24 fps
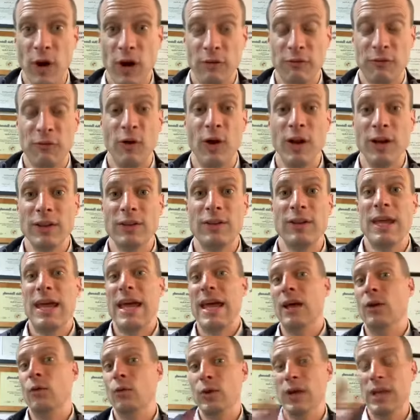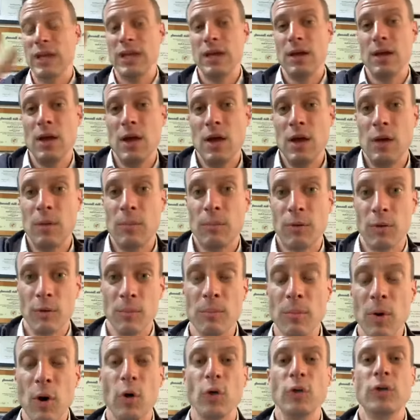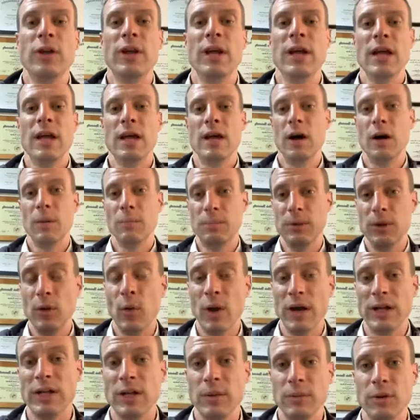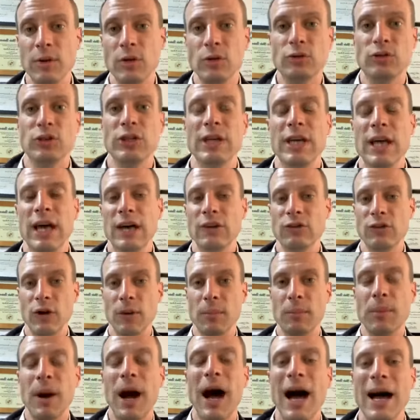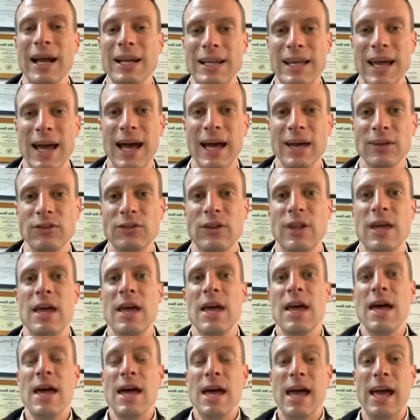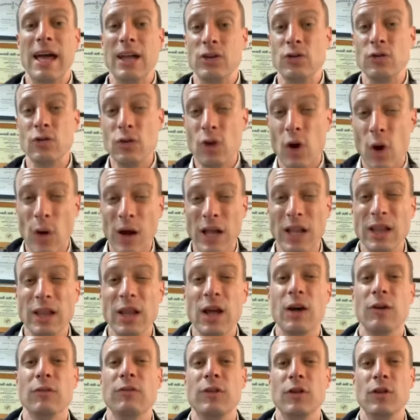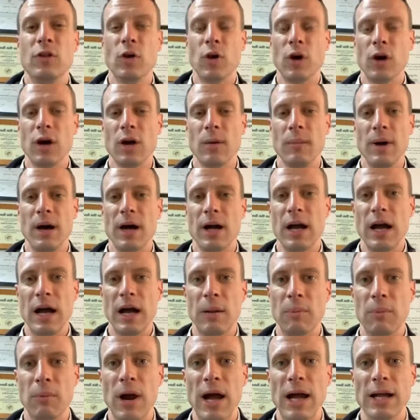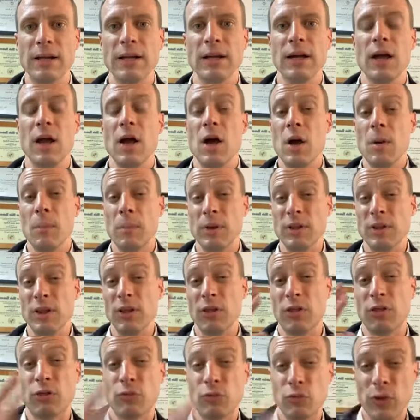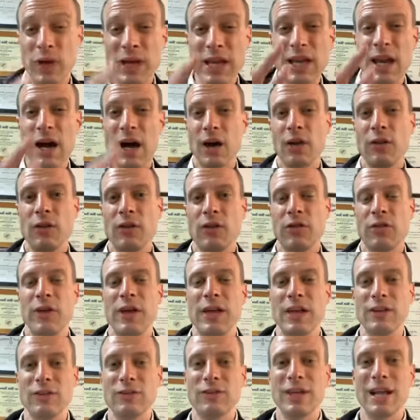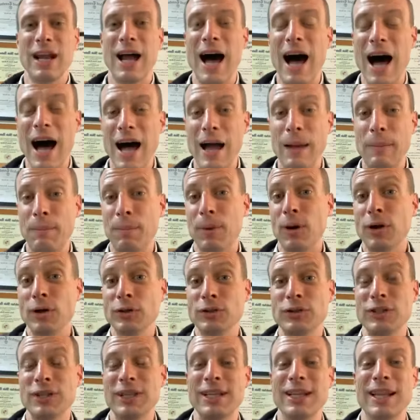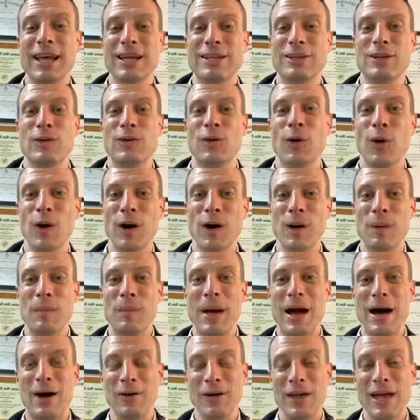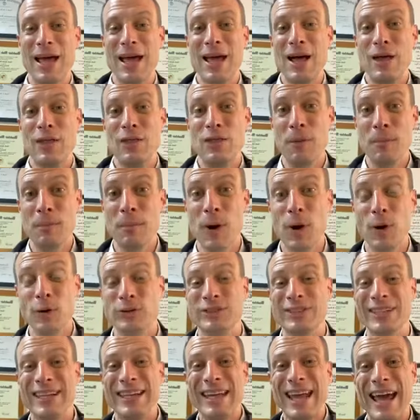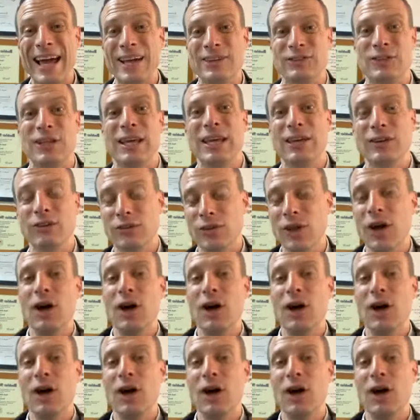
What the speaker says: front and we promote BYWG as our podcast. And you know I love to talk about chiropractic. But the three other things that I personally like to talk about the most next is